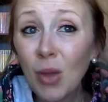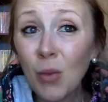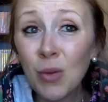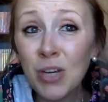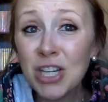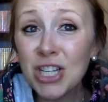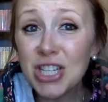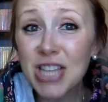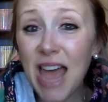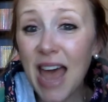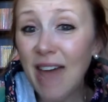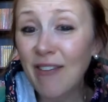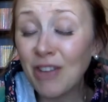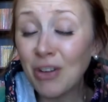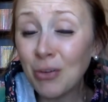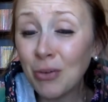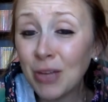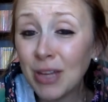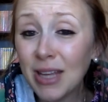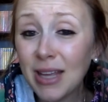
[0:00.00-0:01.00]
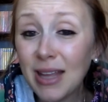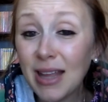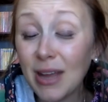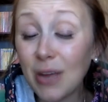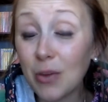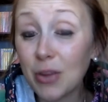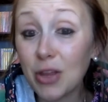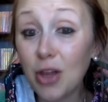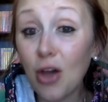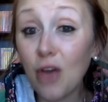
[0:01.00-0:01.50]
we just haven't really,
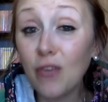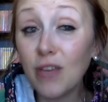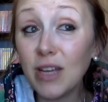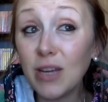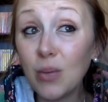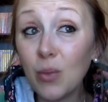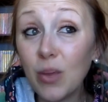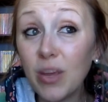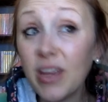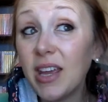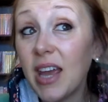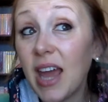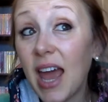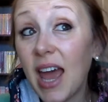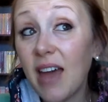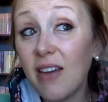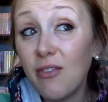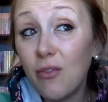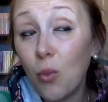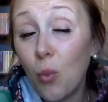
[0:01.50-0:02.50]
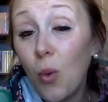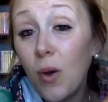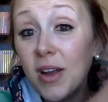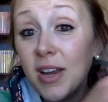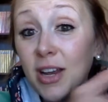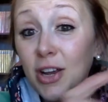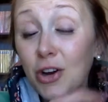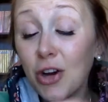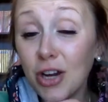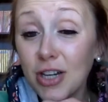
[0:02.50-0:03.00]
like with COVID, we have
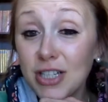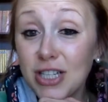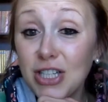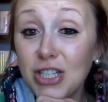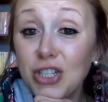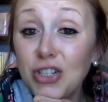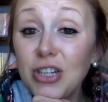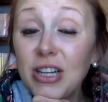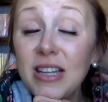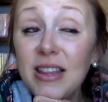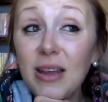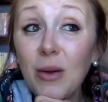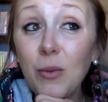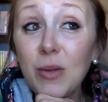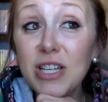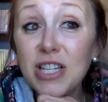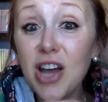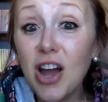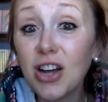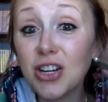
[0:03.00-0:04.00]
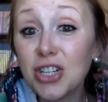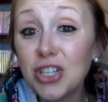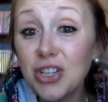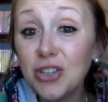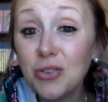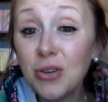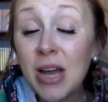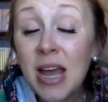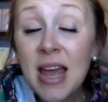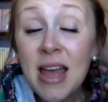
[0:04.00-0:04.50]
one across the street that we talk
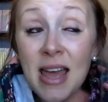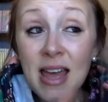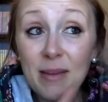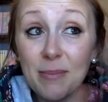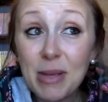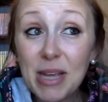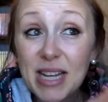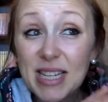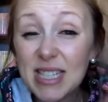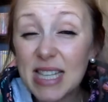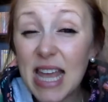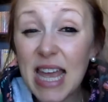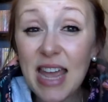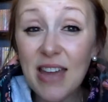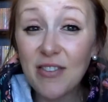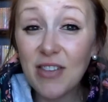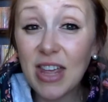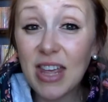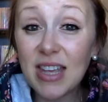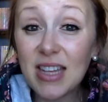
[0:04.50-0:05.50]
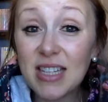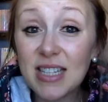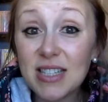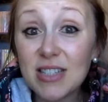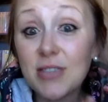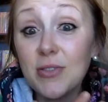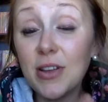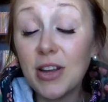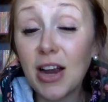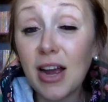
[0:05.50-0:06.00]
to because they have kids
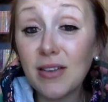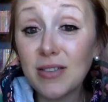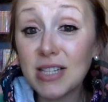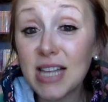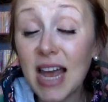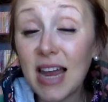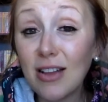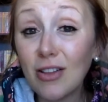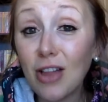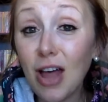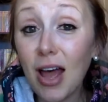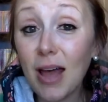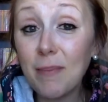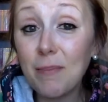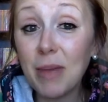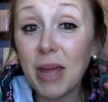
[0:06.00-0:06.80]
and so they're outside a lot,